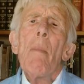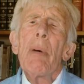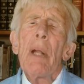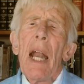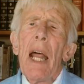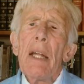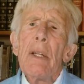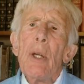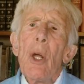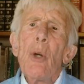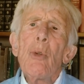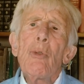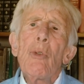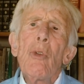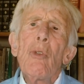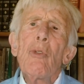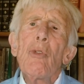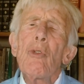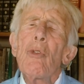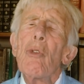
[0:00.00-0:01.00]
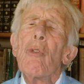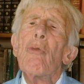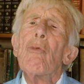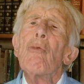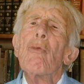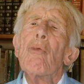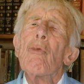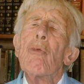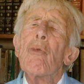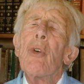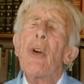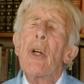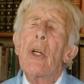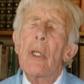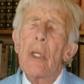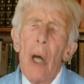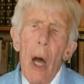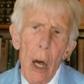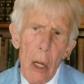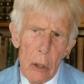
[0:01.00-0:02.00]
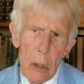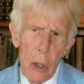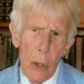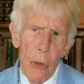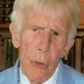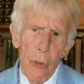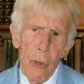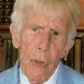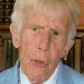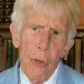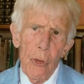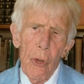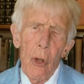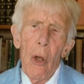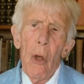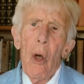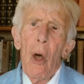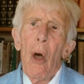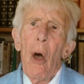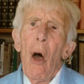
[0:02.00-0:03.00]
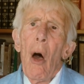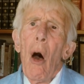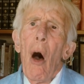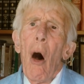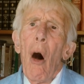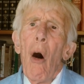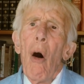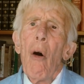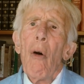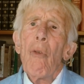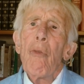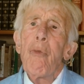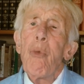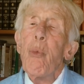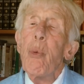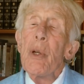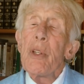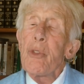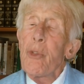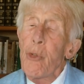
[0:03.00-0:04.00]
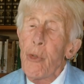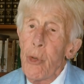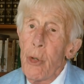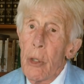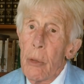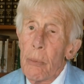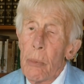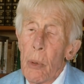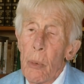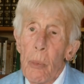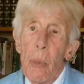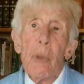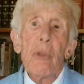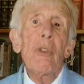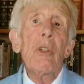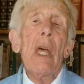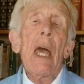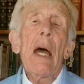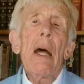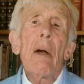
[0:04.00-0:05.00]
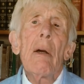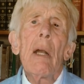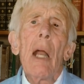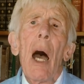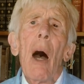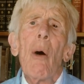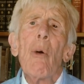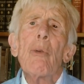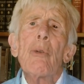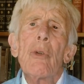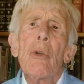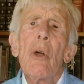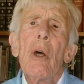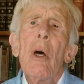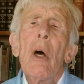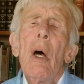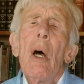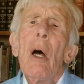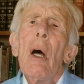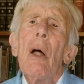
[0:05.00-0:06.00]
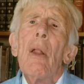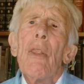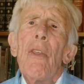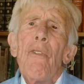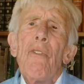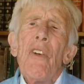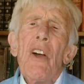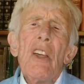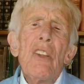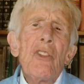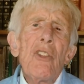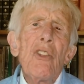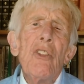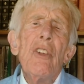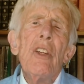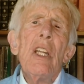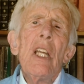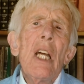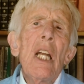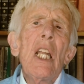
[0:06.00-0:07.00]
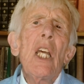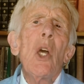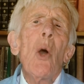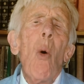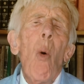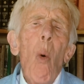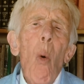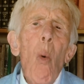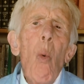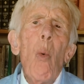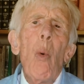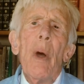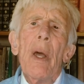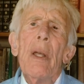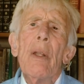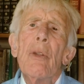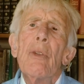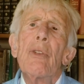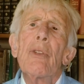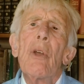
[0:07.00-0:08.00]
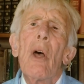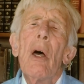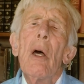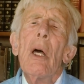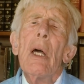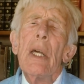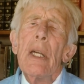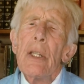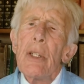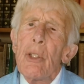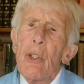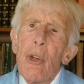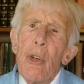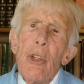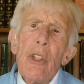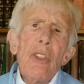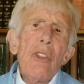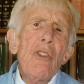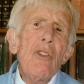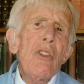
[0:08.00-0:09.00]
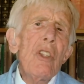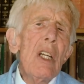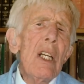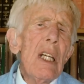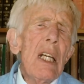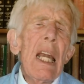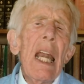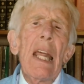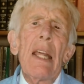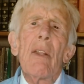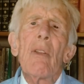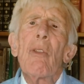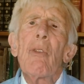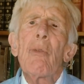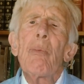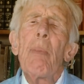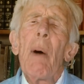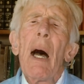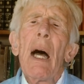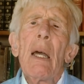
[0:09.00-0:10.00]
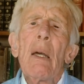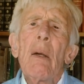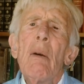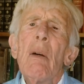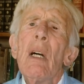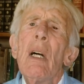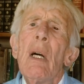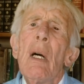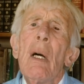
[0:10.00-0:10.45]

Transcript: But I noticed that regardless of which treatment was carried out, the face nearly always increased in length by